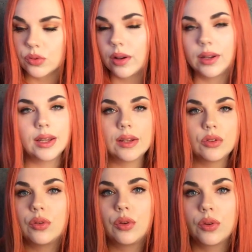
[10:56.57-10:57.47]
running
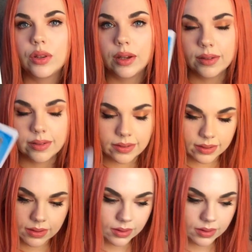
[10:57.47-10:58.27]
into new things.